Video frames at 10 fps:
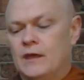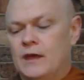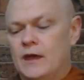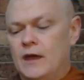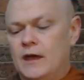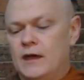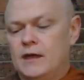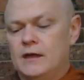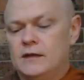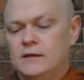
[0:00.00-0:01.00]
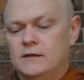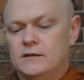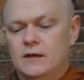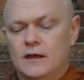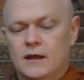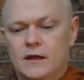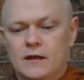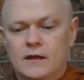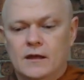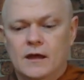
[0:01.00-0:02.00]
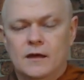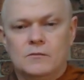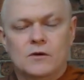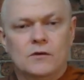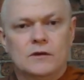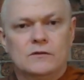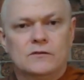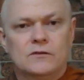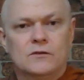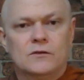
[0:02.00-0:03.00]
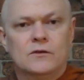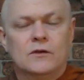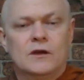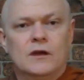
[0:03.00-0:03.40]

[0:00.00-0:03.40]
And I'm going to